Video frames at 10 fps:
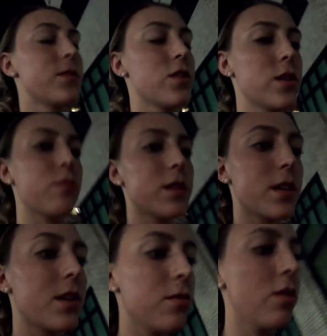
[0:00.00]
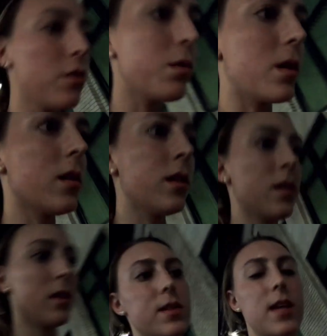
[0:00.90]
Just went to Qdoba,
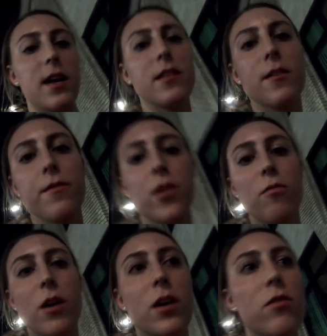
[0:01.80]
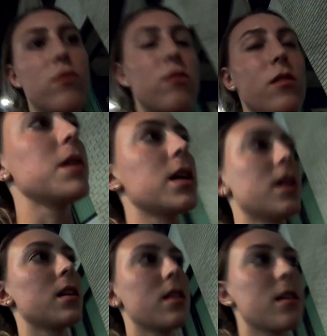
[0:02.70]
sat there for a while
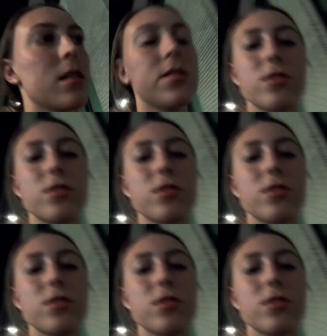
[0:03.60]
making the